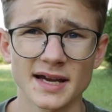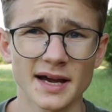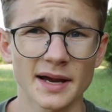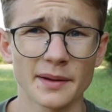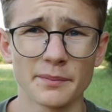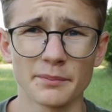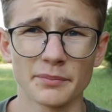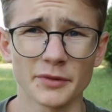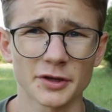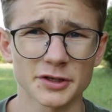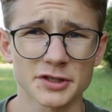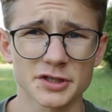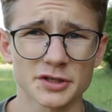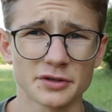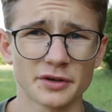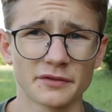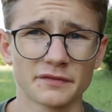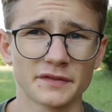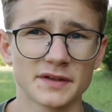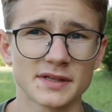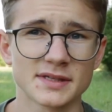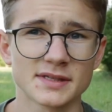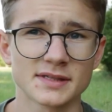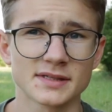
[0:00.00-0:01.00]
I'm not sure
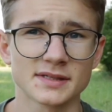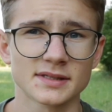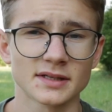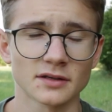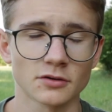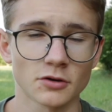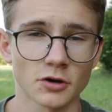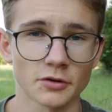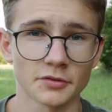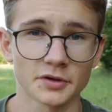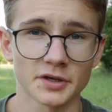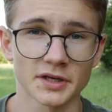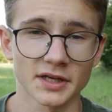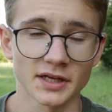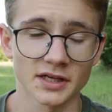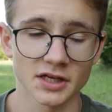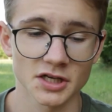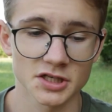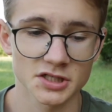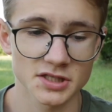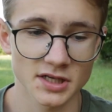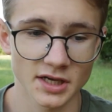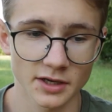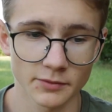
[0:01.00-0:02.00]
if this is the correct
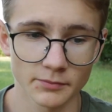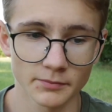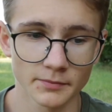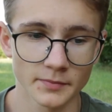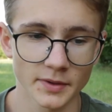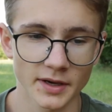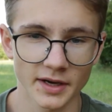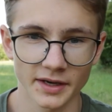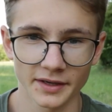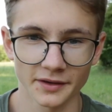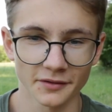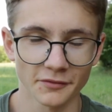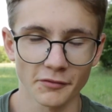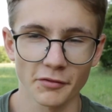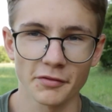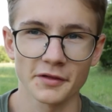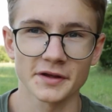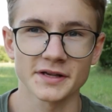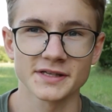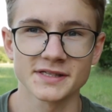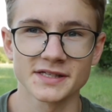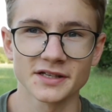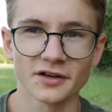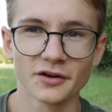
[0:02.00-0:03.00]
English name. I don't
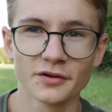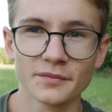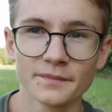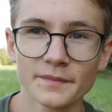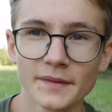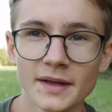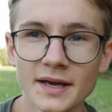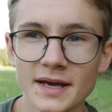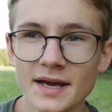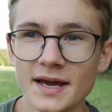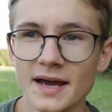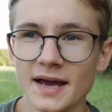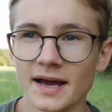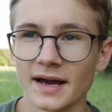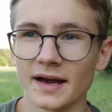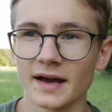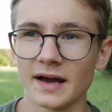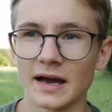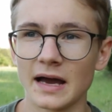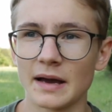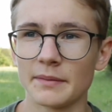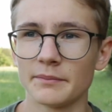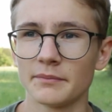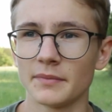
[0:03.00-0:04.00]
think so.
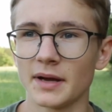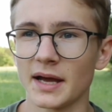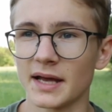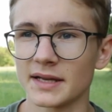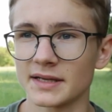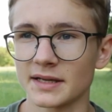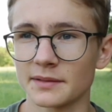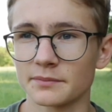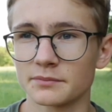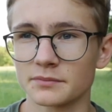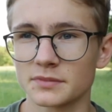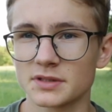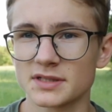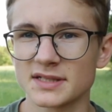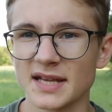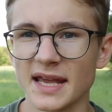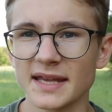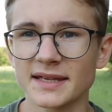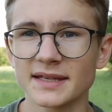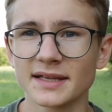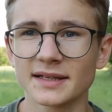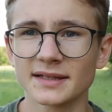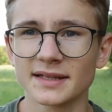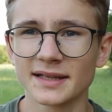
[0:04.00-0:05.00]
And I'm
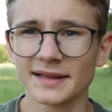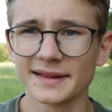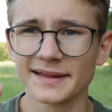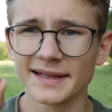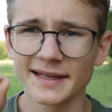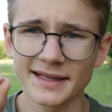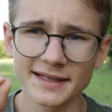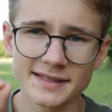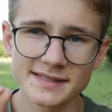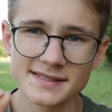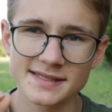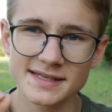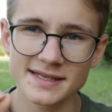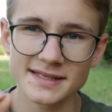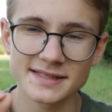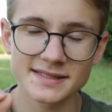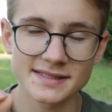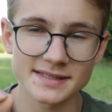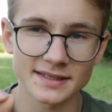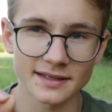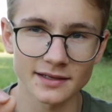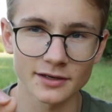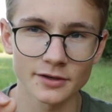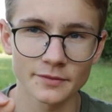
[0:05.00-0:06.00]
taking the little
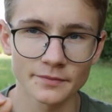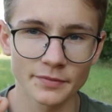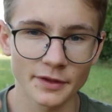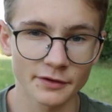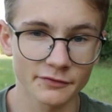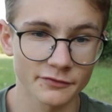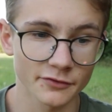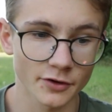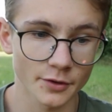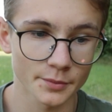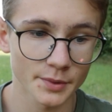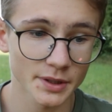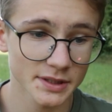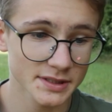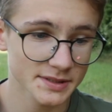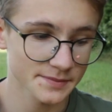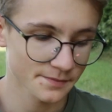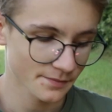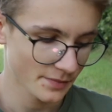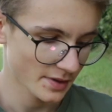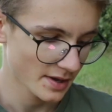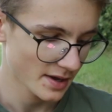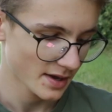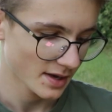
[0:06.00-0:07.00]
seeds now from it,
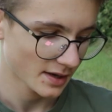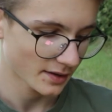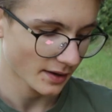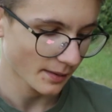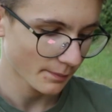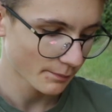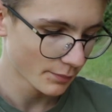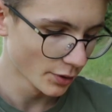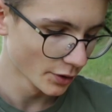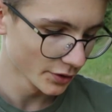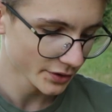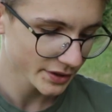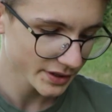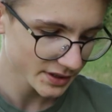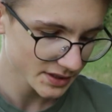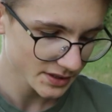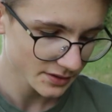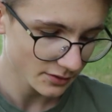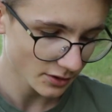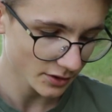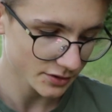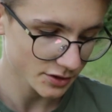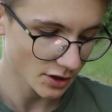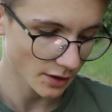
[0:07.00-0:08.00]
and I put
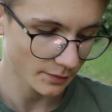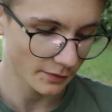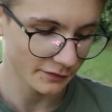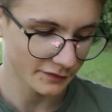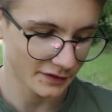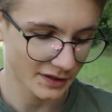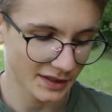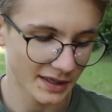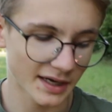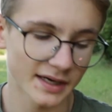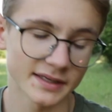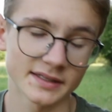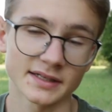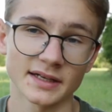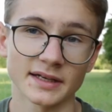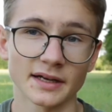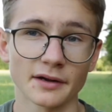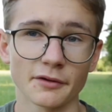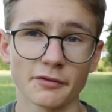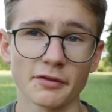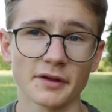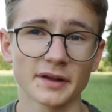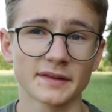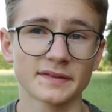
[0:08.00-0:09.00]
it on top of the light, and
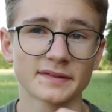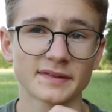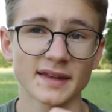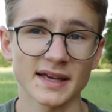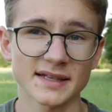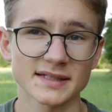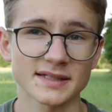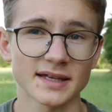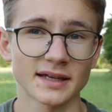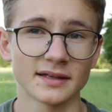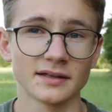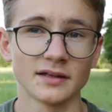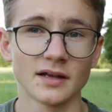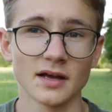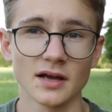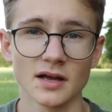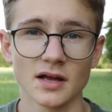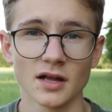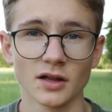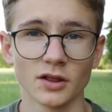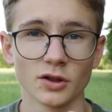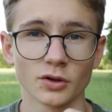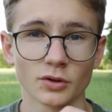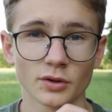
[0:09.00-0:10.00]
I think that can
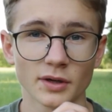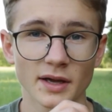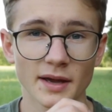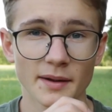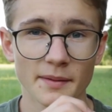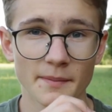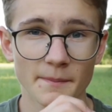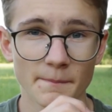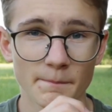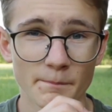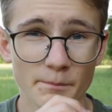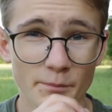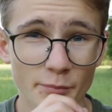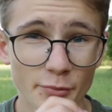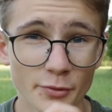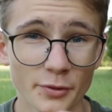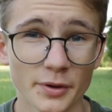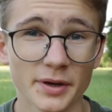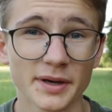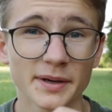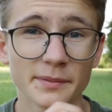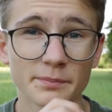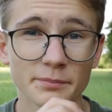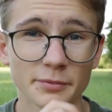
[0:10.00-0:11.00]
look
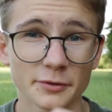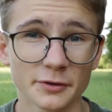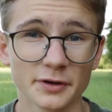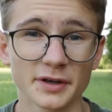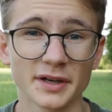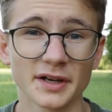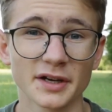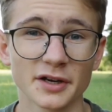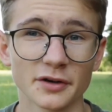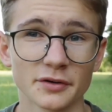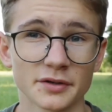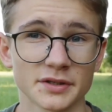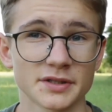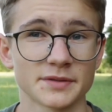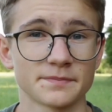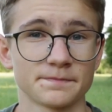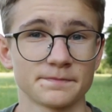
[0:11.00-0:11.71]
pretty good.